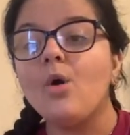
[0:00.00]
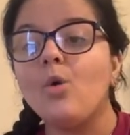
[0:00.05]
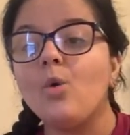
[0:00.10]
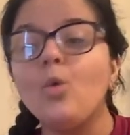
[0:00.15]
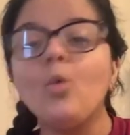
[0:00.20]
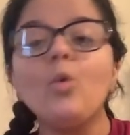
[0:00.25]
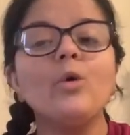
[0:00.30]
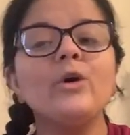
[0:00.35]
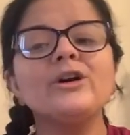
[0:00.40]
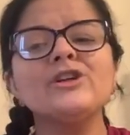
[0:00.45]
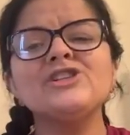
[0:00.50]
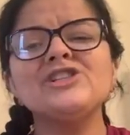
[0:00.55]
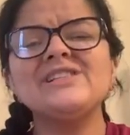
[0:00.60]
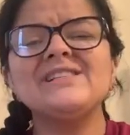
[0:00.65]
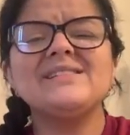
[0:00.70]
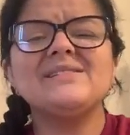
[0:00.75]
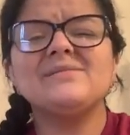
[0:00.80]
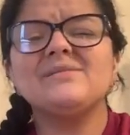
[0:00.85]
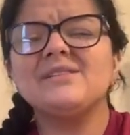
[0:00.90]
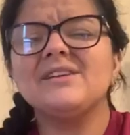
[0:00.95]
or
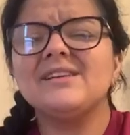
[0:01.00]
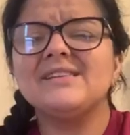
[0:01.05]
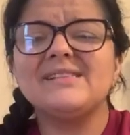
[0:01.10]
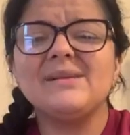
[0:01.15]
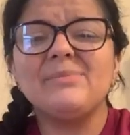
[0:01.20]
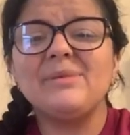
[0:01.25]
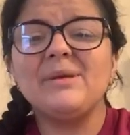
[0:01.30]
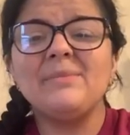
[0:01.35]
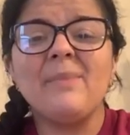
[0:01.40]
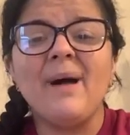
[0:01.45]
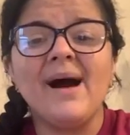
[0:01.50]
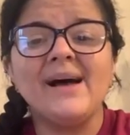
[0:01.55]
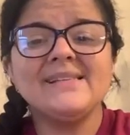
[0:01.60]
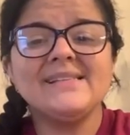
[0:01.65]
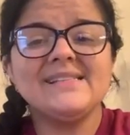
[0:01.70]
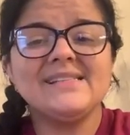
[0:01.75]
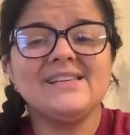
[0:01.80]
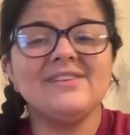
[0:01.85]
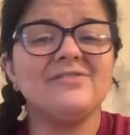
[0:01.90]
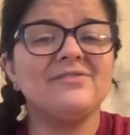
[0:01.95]
just something
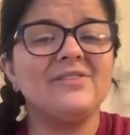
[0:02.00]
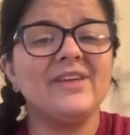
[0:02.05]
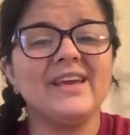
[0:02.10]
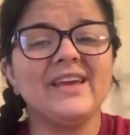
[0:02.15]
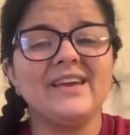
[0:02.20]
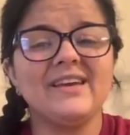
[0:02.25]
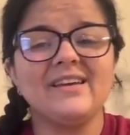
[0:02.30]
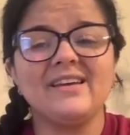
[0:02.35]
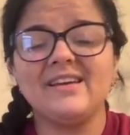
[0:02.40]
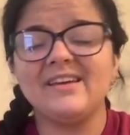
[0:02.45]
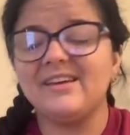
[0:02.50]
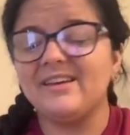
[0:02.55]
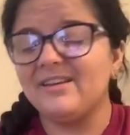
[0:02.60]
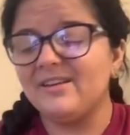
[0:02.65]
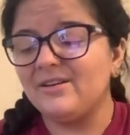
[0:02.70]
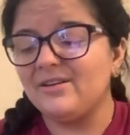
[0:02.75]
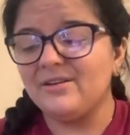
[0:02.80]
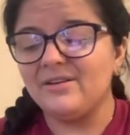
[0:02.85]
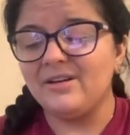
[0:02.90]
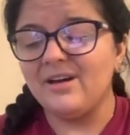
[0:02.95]
positive, like
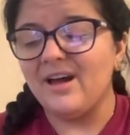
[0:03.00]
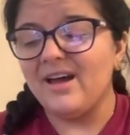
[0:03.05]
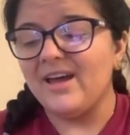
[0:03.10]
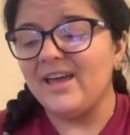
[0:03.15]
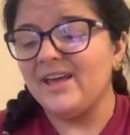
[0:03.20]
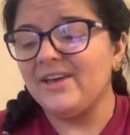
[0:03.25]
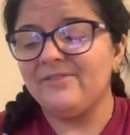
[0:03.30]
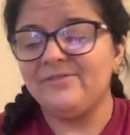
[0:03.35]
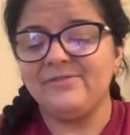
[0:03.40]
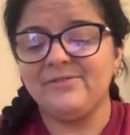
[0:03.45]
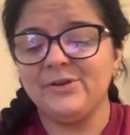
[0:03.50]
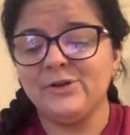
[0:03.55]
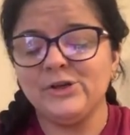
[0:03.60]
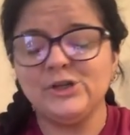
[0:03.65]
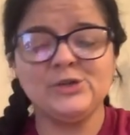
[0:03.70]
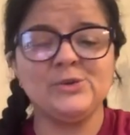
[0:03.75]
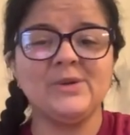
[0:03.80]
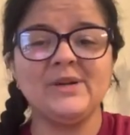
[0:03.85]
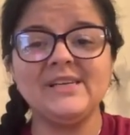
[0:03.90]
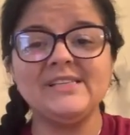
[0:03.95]
if you
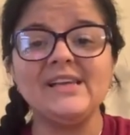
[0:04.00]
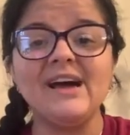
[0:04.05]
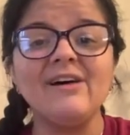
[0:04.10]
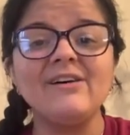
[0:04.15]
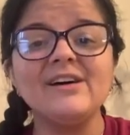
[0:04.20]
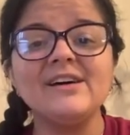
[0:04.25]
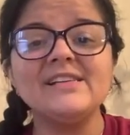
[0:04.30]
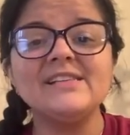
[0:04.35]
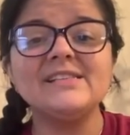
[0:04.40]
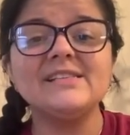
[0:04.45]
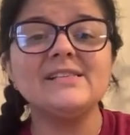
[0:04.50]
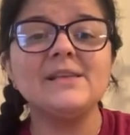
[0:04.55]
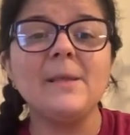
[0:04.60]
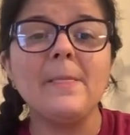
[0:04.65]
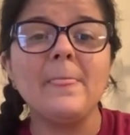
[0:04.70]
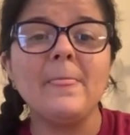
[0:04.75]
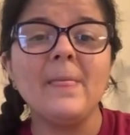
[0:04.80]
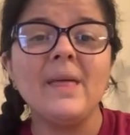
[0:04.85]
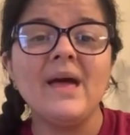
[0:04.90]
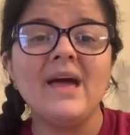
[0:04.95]
just want to tell us
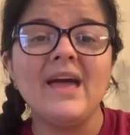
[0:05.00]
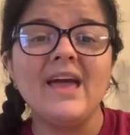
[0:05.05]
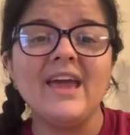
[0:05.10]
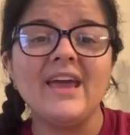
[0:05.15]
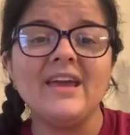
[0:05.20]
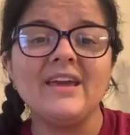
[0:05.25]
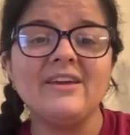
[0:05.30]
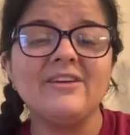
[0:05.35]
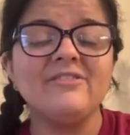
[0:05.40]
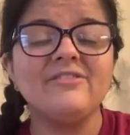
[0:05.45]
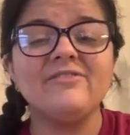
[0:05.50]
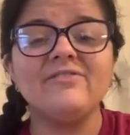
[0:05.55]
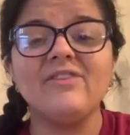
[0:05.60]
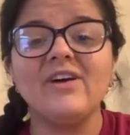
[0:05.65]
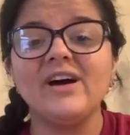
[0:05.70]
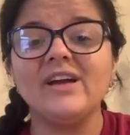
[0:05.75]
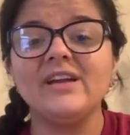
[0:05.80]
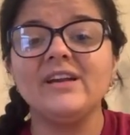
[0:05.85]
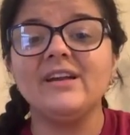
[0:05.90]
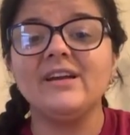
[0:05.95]
a
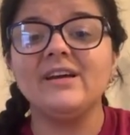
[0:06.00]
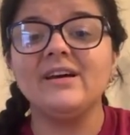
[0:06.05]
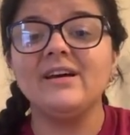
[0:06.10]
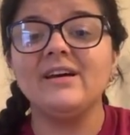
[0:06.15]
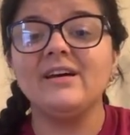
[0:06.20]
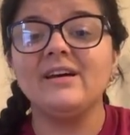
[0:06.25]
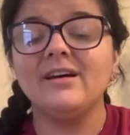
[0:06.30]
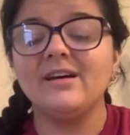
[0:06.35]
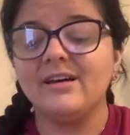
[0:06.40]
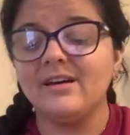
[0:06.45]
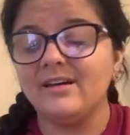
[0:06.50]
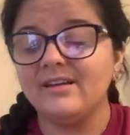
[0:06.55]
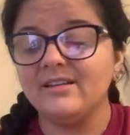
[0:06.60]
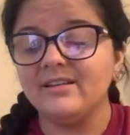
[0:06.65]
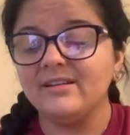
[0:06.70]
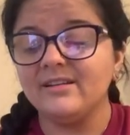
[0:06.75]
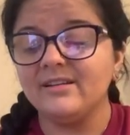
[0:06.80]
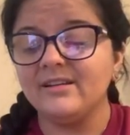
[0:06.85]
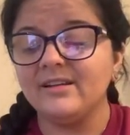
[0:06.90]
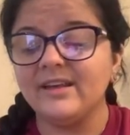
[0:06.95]
fun
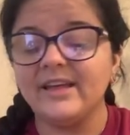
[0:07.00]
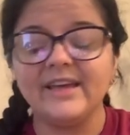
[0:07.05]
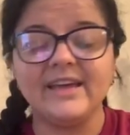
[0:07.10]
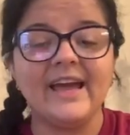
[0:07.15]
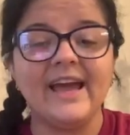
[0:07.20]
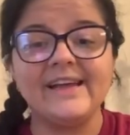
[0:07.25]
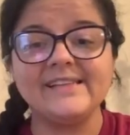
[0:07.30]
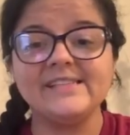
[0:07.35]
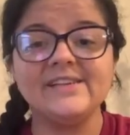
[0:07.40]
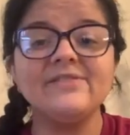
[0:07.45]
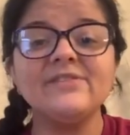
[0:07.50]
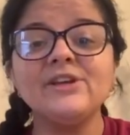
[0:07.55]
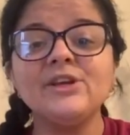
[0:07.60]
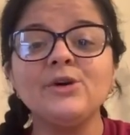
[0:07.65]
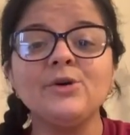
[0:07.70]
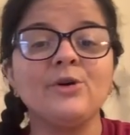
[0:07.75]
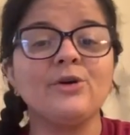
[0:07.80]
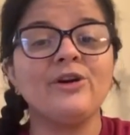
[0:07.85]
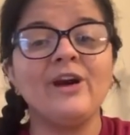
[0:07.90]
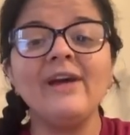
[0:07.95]
like activity
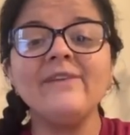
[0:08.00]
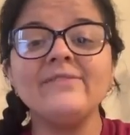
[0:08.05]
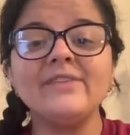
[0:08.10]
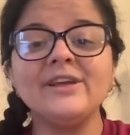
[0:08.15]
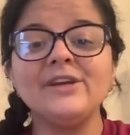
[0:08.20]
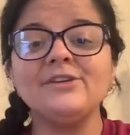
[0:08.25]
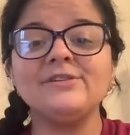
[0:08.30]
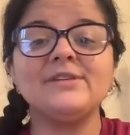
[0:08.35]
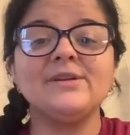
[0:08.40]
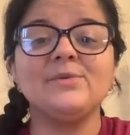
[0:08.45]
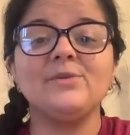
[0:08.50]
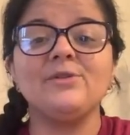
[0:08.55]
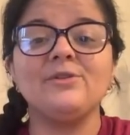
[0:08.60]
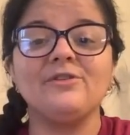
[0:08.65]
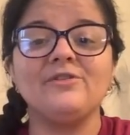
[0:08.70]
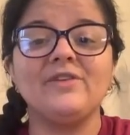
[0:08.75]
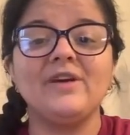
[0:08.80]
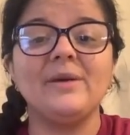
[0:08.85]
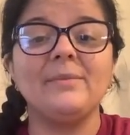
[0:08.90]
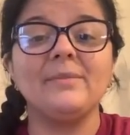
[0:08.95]
or craft that you did with your
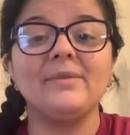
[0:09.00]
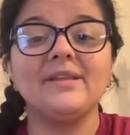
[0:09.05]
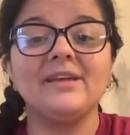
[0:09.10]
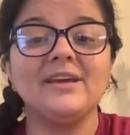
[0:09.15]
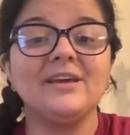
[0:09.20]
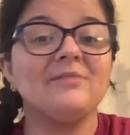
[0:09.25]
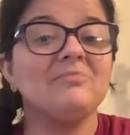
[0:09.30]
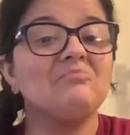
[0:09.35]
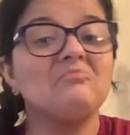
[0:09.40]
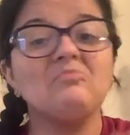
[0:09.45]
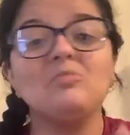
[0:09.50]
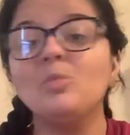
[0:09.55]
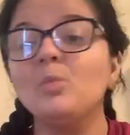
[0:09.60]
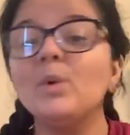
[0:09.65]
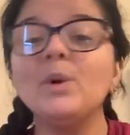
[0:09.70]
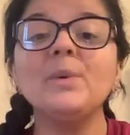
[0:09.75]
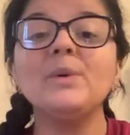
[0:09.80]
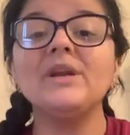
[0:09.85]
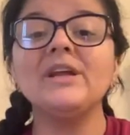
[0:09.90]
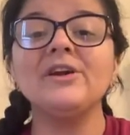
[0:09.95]
family, we
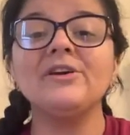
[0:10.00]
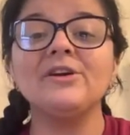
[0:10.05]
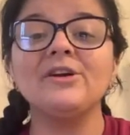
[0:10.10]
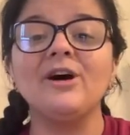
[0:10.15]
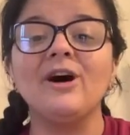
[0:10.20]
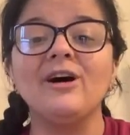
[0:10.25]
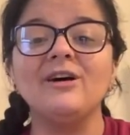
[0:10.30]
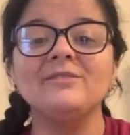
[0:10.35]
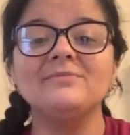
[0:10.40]
want to hear it all.